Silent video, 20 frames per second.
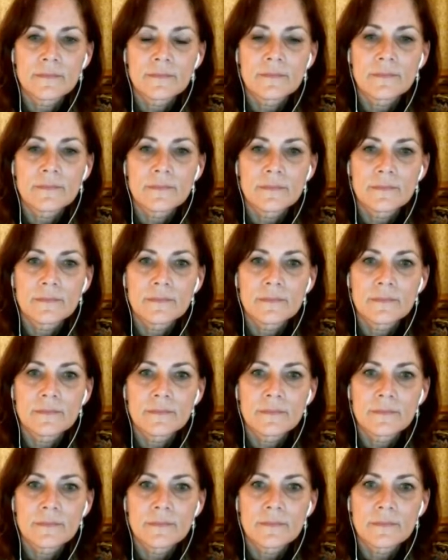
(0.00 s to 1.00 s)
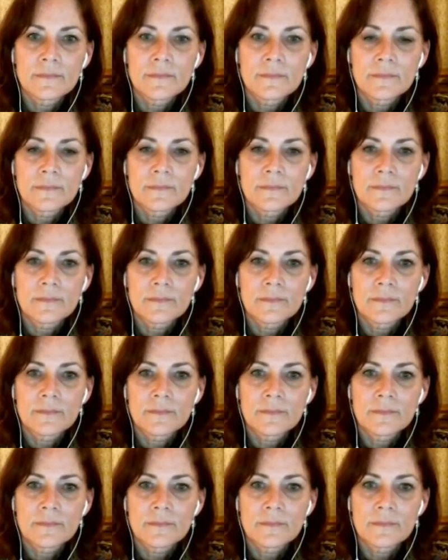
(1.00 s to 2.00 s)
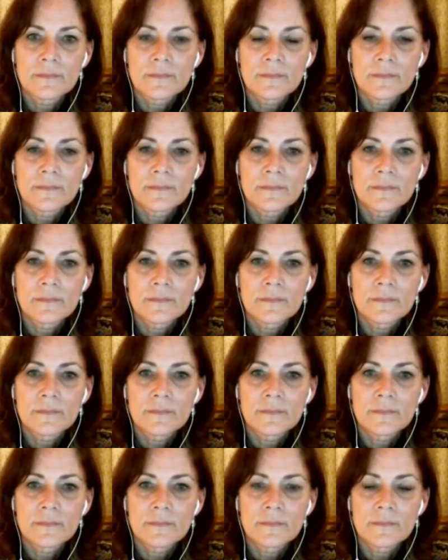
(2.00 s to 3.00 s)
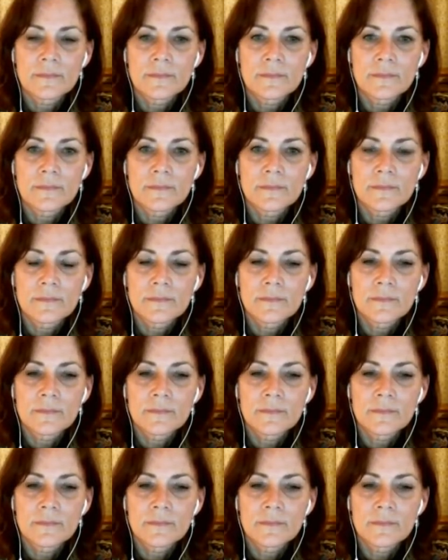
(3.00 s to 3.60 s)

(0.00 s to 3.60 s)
(not speaking)